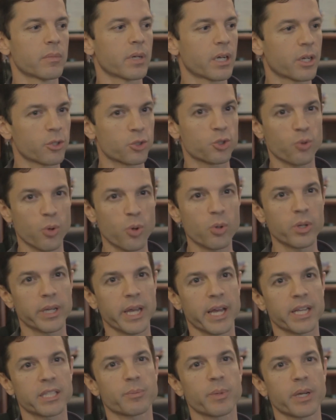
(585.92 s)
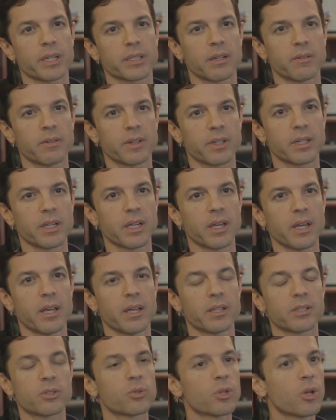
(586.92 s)
controlling aspect of it.
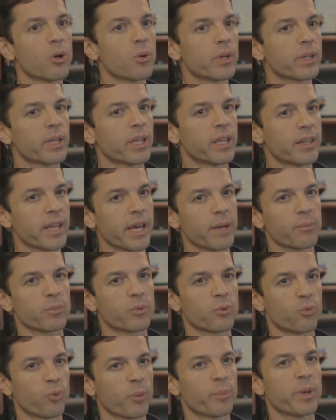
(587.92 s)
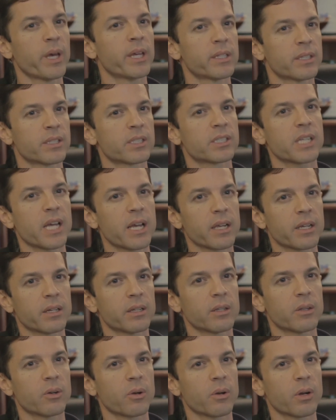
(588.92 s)
So in that repentance
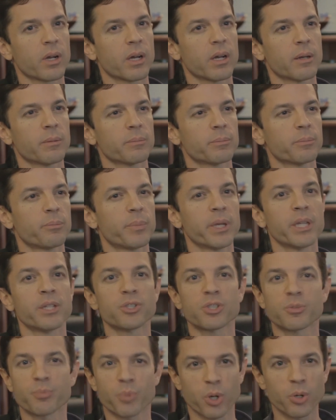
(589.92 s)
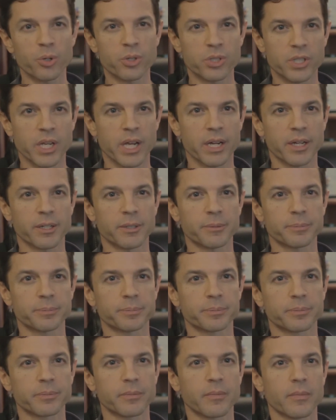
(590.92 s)
cycle, or binge purge cycle,
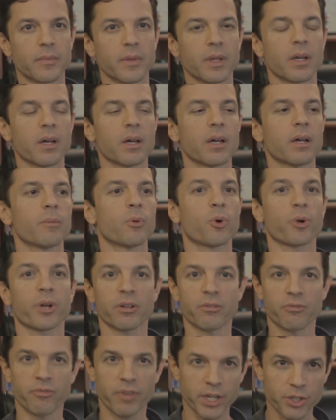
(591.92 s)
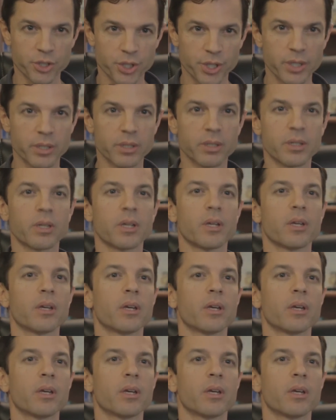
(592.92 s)
or confession,